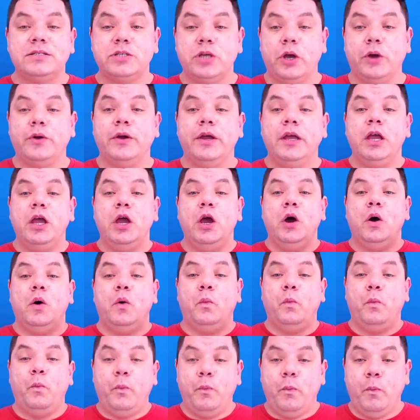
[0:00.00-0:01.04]
So
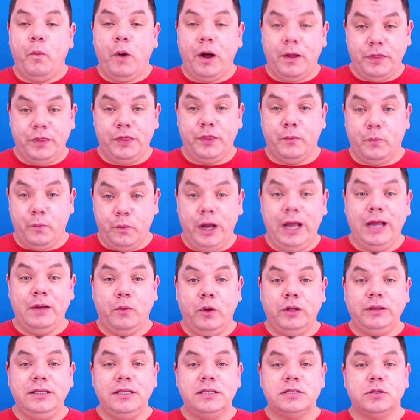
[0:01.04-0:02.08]

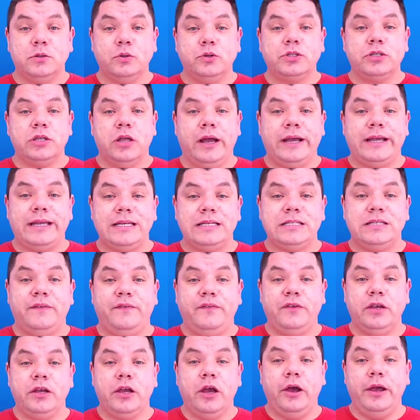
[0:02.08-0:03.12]
what this looks like is
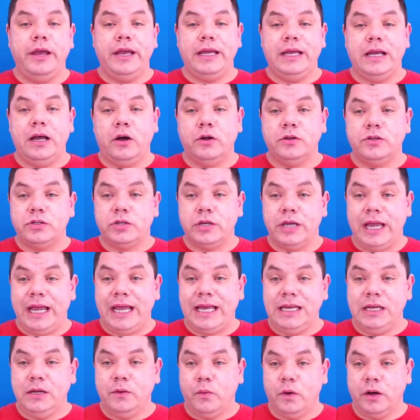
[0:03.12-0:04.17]
if you go onto
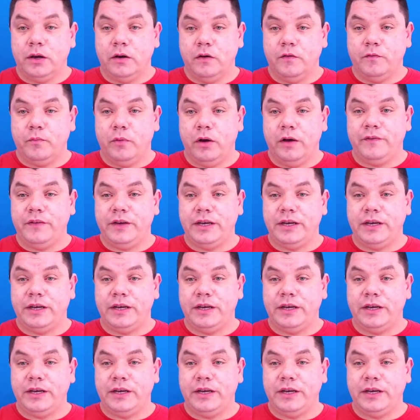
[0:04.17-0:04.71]
any one of my